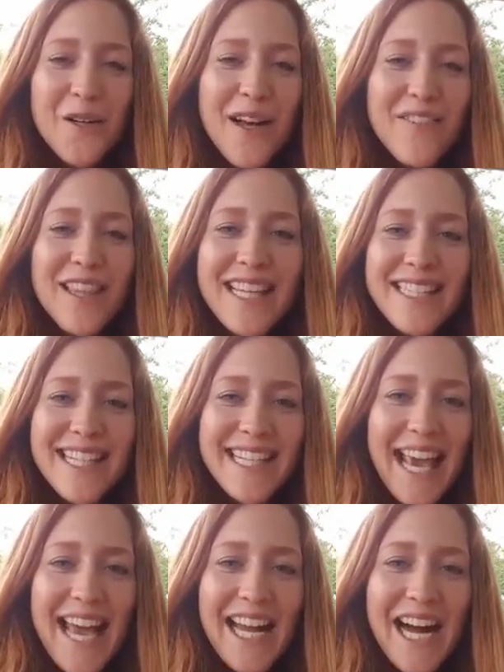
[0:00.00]
Everything's in
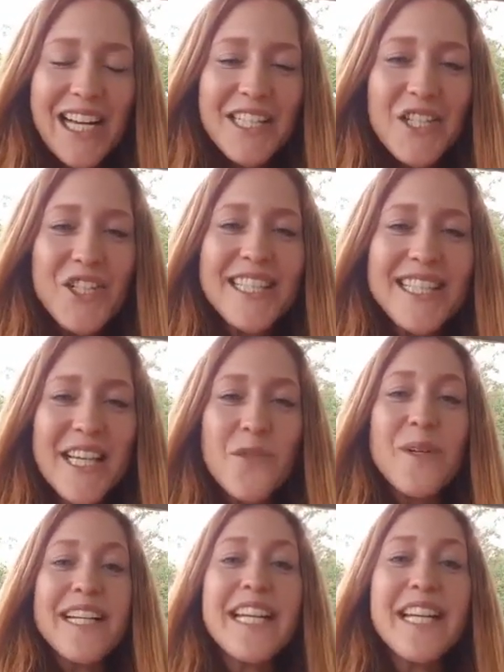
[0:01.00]
chaos, and she says,
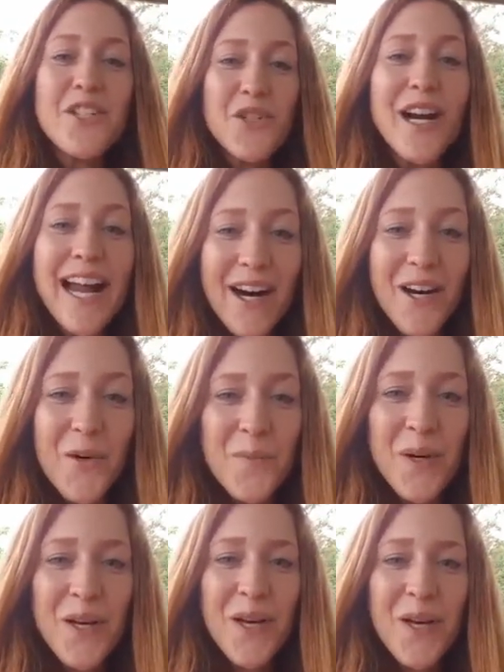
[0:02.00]
we need your
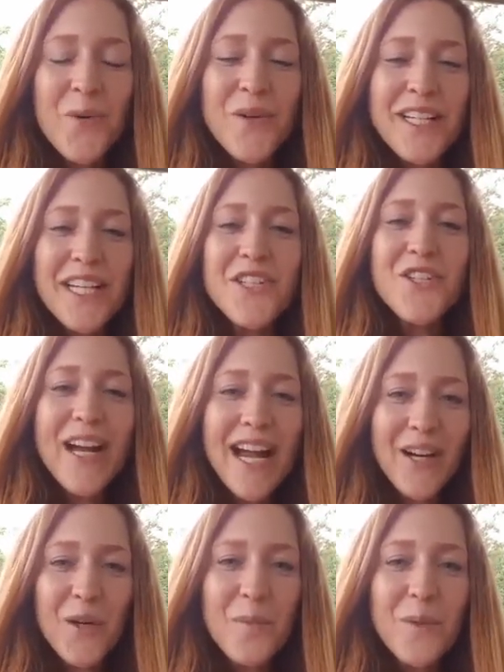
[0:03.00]
help
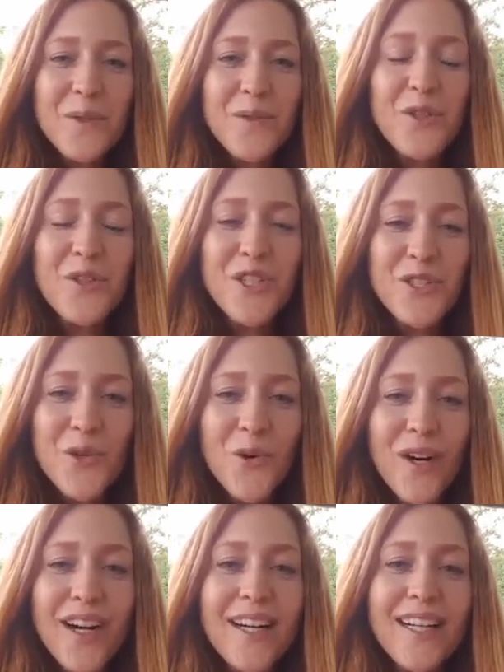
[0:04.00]
to
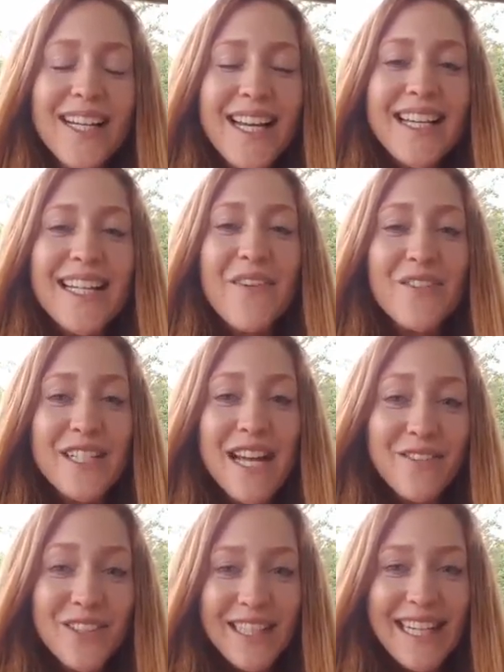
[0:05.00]
restore Never
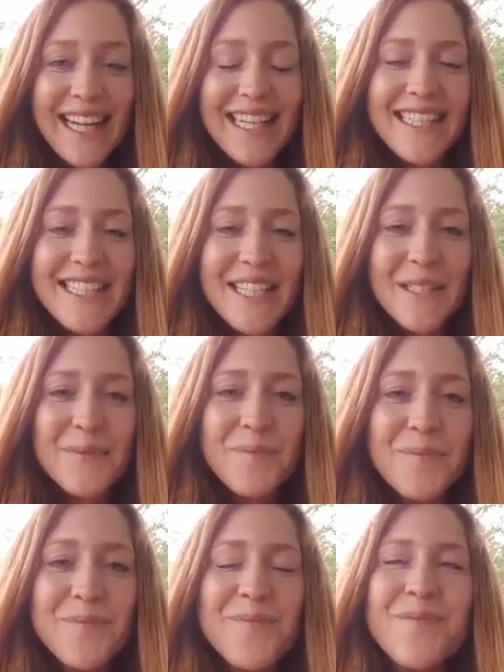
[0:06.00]
Neverland
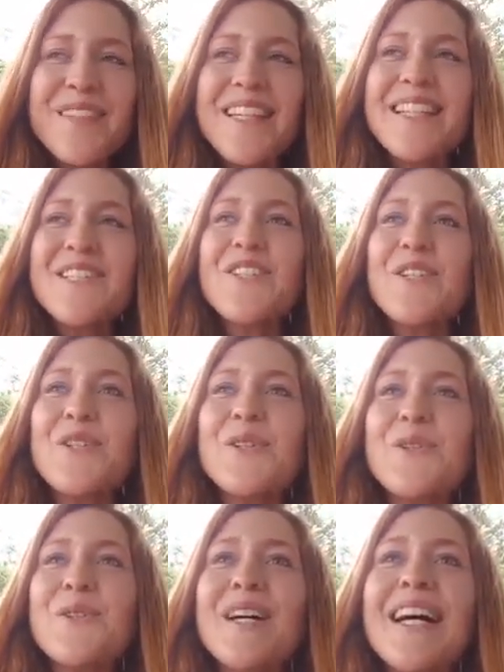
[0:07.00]

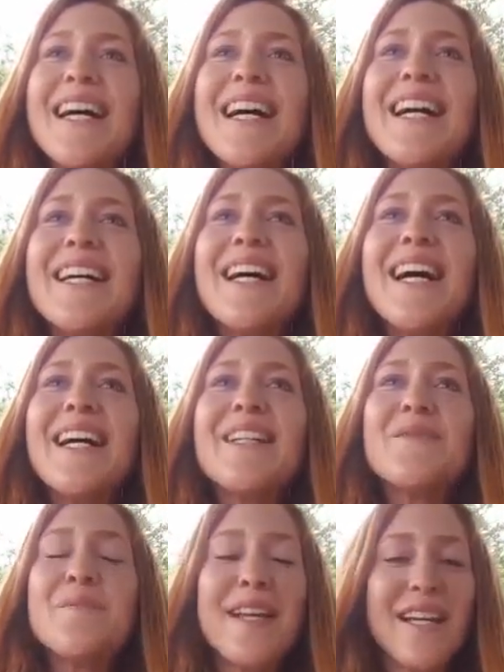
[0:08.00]
to
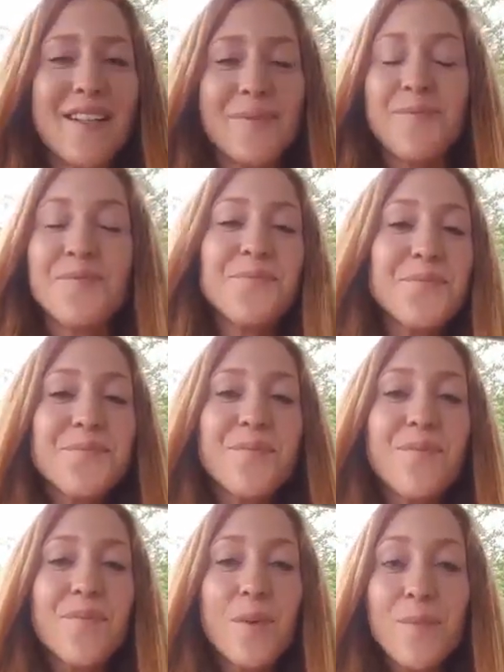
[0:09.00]

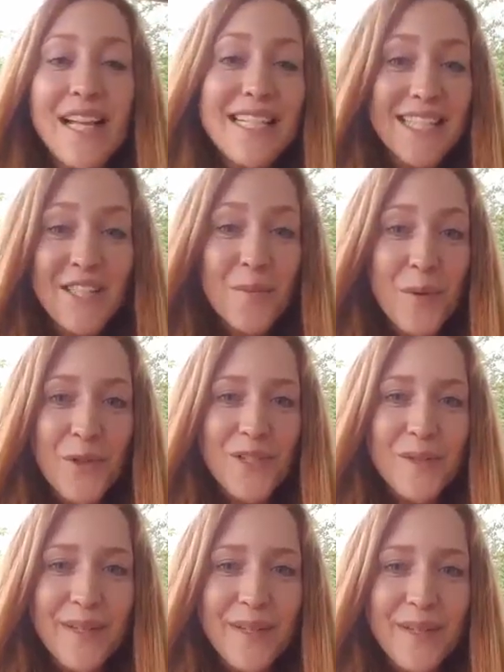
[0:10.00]
the place it's
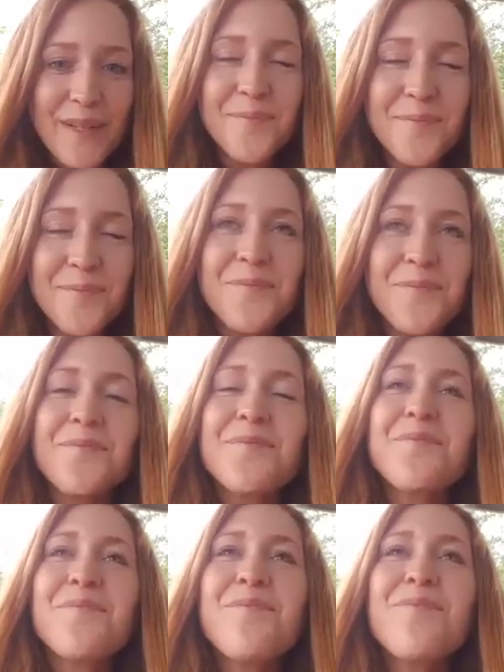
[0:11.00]
supposed to be.
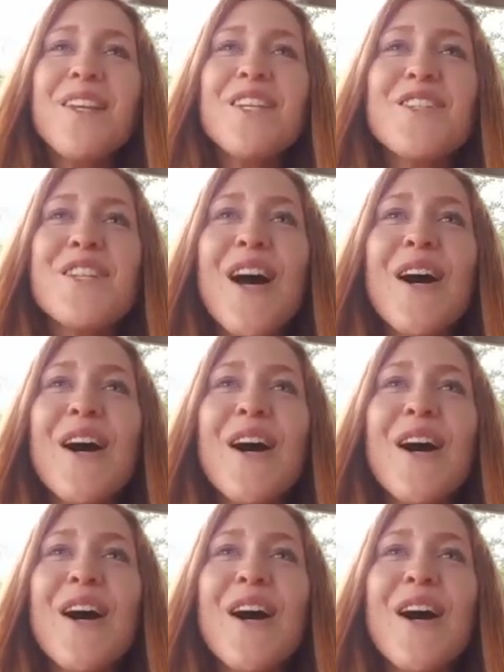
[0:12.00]
So